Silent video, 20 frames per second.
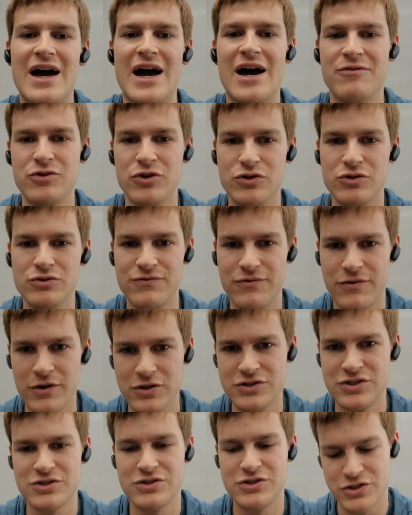after you
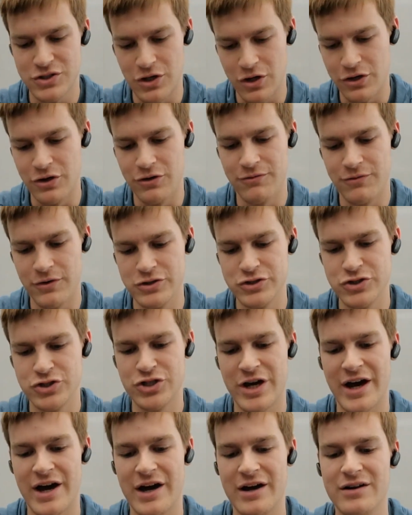first start your first
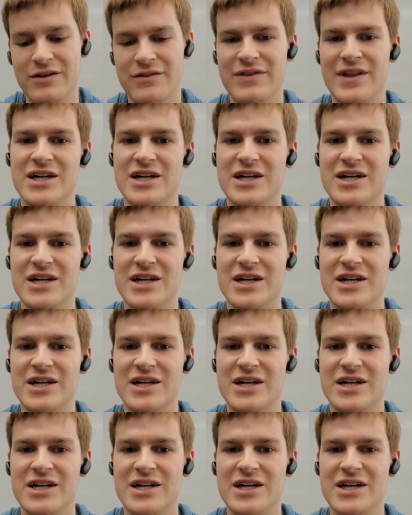chat,